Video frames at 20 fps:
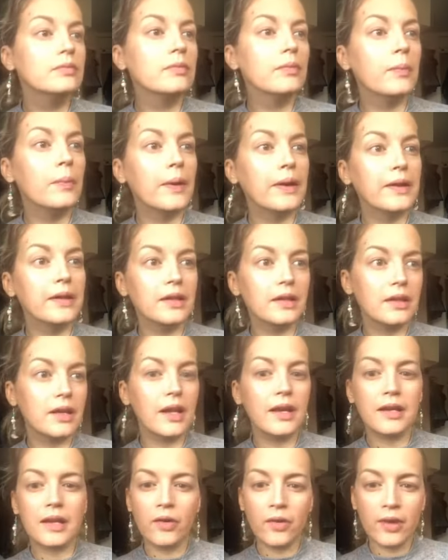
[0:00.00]
but
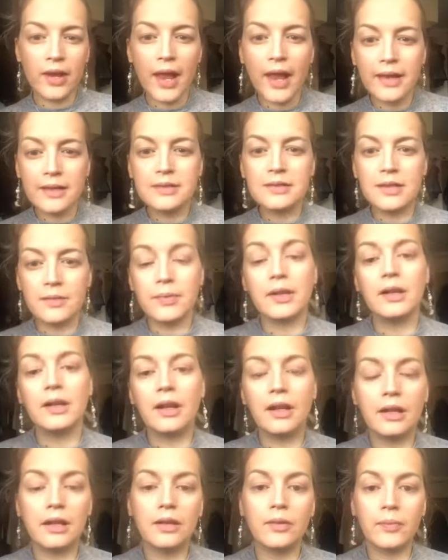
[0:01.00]
it creates a
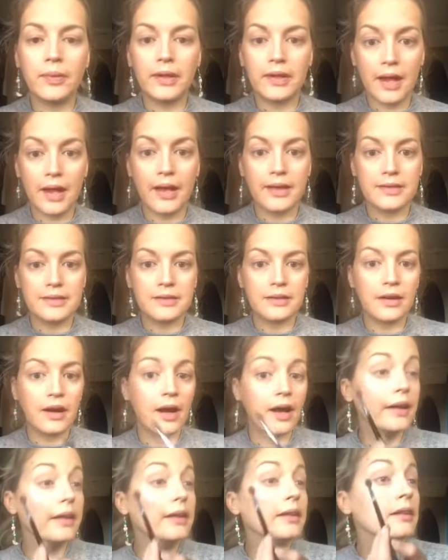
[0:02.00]
little bit nicer
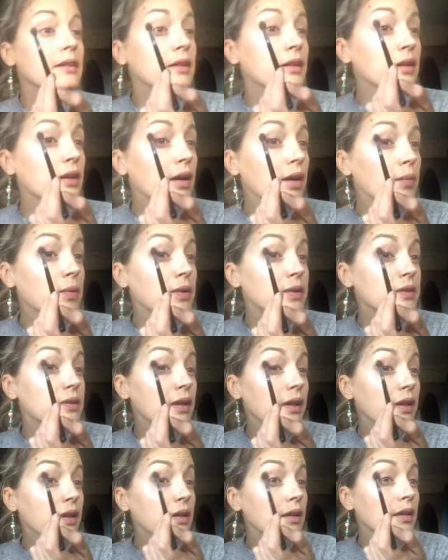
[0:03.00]
eye, I must
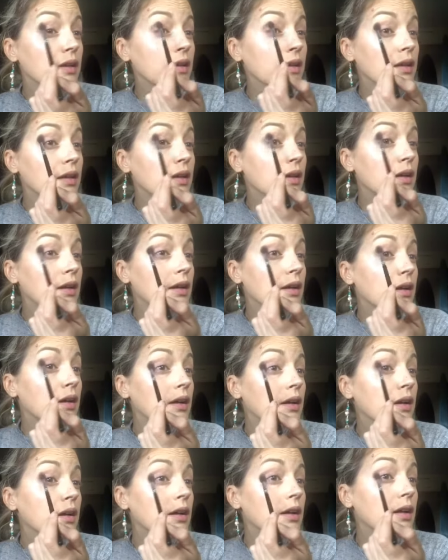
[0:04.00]
say.
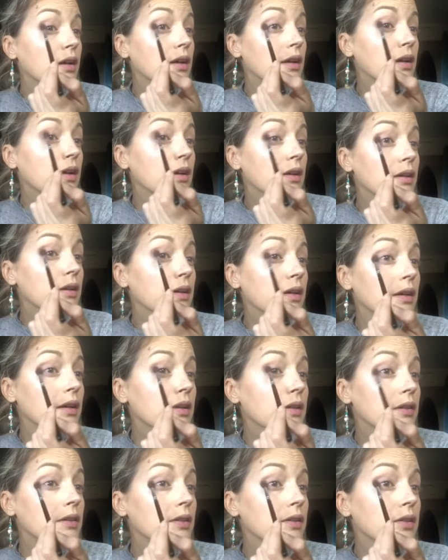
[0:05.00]
Okay,
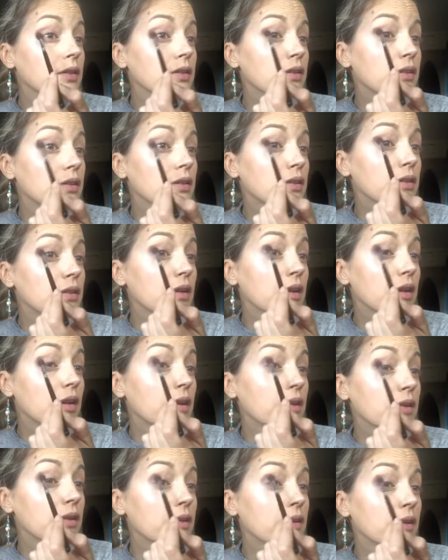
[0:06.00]
so you just start
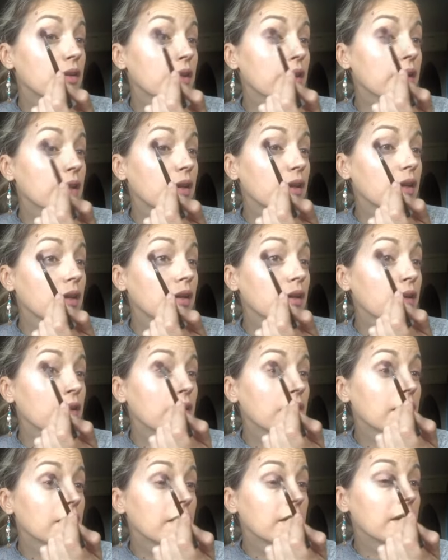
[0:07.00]
doing here,
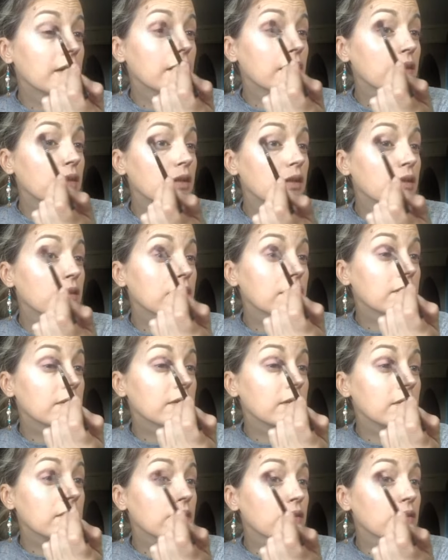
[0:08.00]
and you just do,